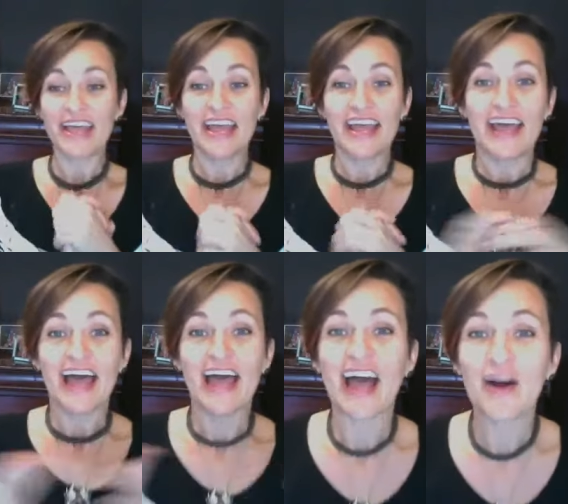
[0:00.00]

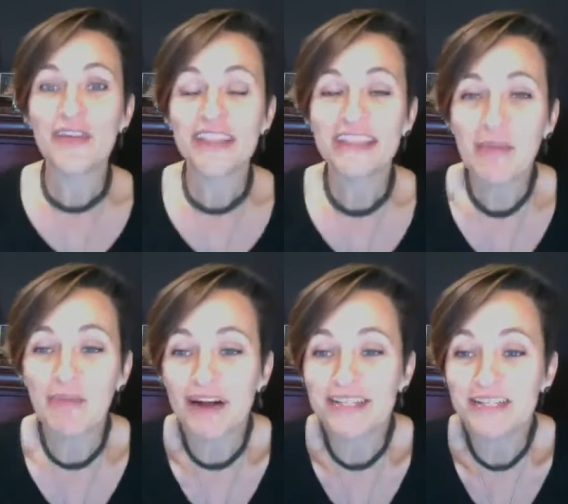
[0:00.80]
how could that
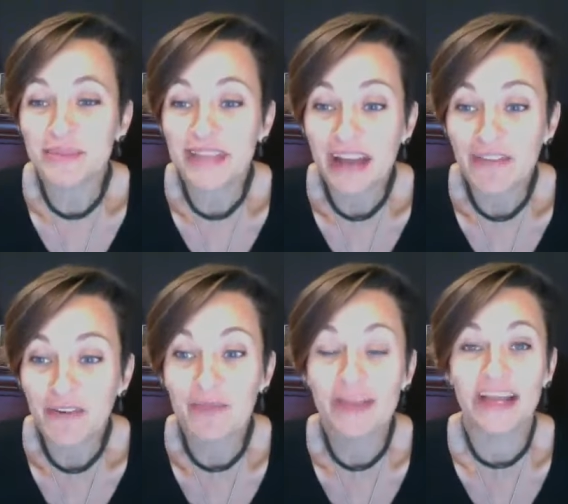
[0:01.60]
possibly ever
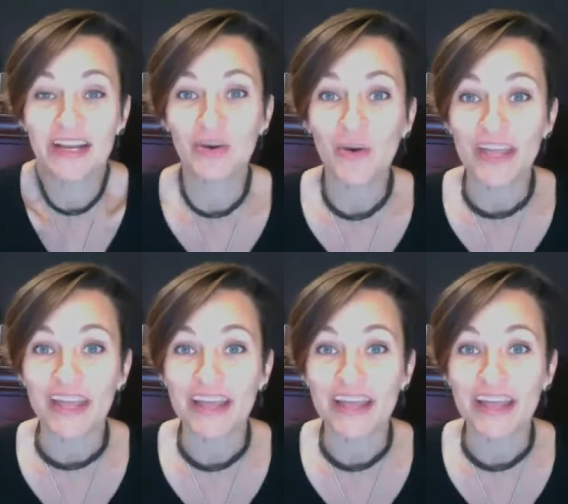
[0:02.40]
be annoying?